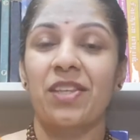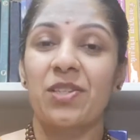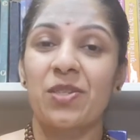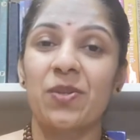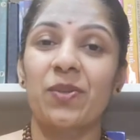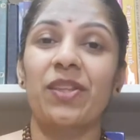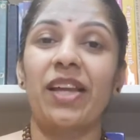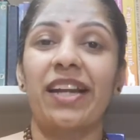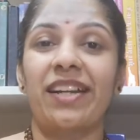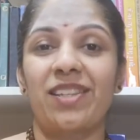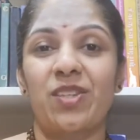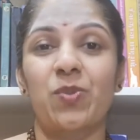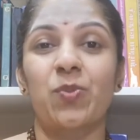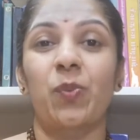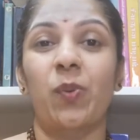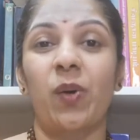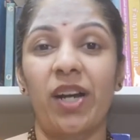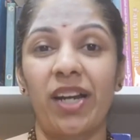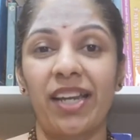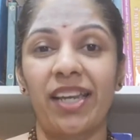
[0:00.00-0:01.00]
So that is
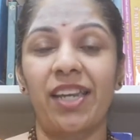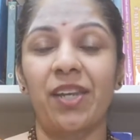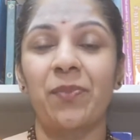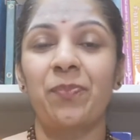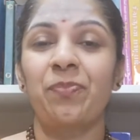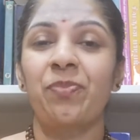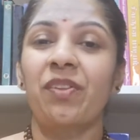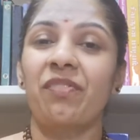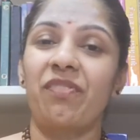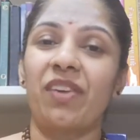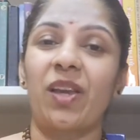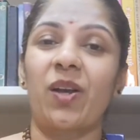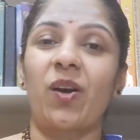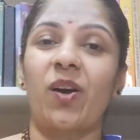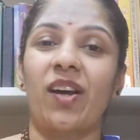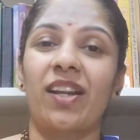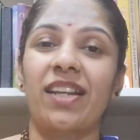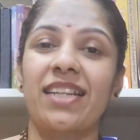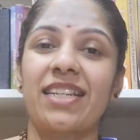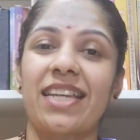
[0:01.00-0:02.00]
why we
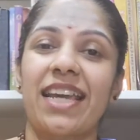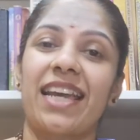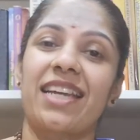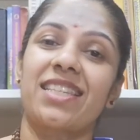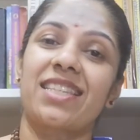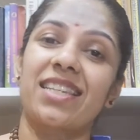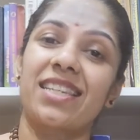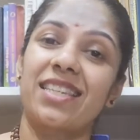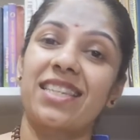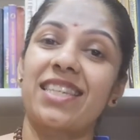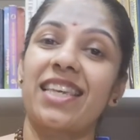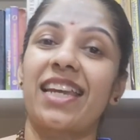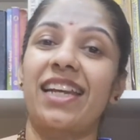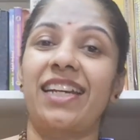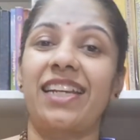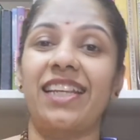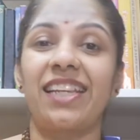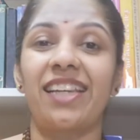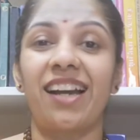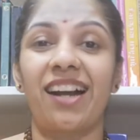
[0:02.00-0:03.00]
call it as
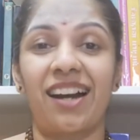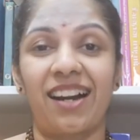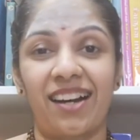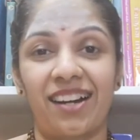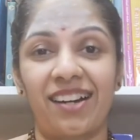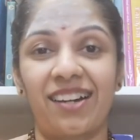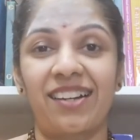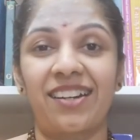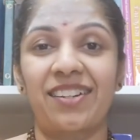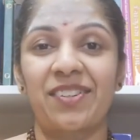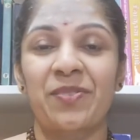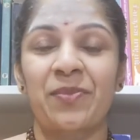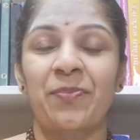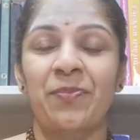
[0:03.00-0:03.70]
sediyaar.